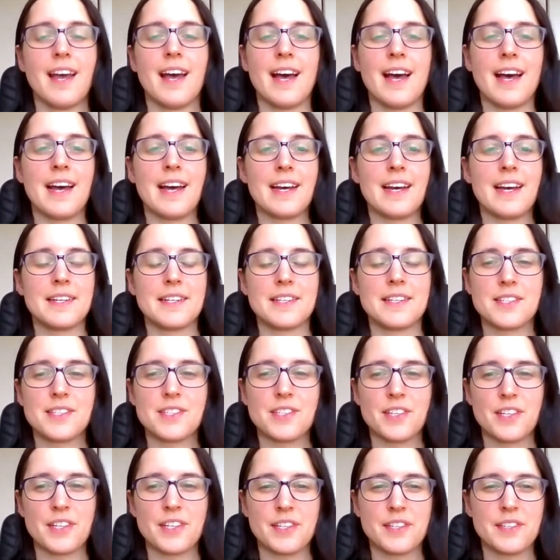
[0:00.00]
Uh,
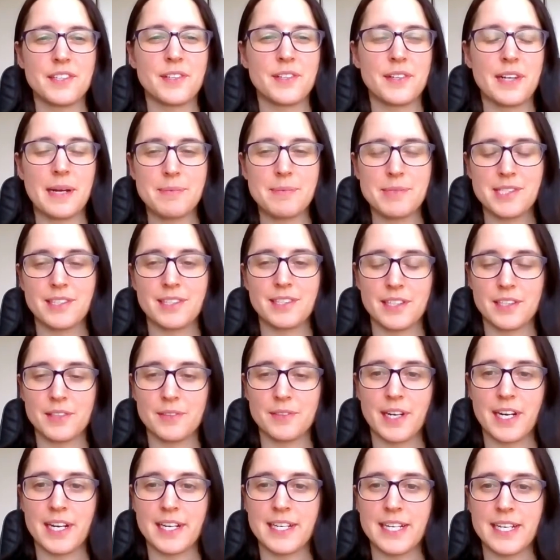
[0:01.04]
so you're absolutely
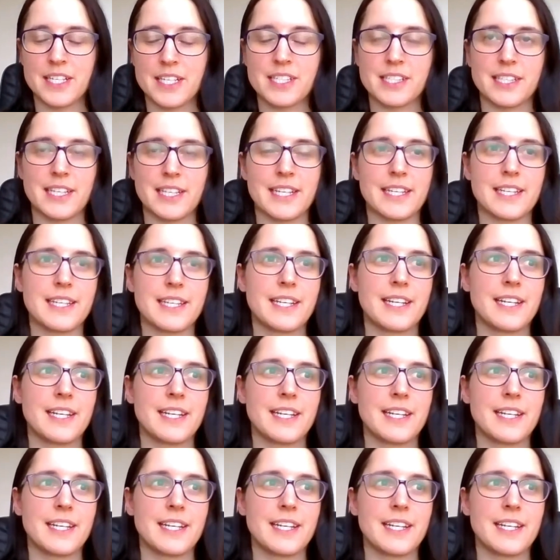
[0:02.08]
right, Nesh. Like,